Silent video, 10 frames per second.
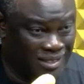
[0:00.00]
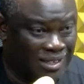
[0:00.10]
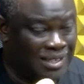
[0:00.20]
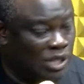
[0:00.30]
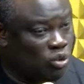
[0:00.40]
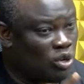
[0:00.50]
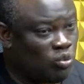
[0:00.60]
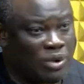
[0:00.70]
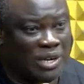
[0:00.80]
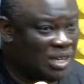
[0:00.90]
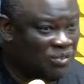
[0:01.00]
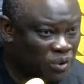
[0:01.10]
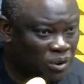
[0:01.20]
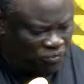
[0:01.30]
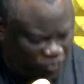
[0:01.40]
This was not what we are trained for.
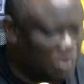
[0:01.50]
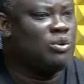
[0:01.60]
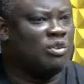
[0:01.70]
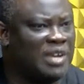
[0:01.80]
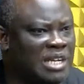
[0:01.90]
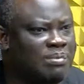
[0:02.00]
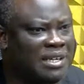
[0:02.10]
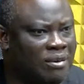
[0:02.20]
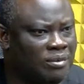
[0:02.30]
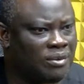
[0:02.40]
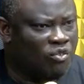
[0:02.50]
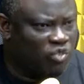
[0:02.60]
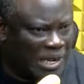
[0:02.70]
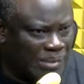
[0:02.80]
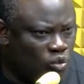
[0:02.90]
Flip the rule of engagement now. From
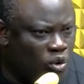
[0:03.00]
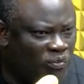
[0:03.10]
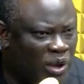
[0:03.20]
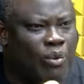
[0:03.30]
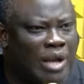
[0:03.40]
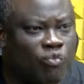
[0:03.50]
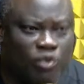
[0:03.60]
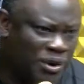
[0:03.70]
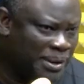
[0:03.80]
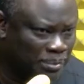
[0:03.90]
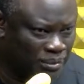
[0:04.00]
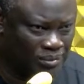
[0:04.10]
a certain warfare, we are so vulnerable.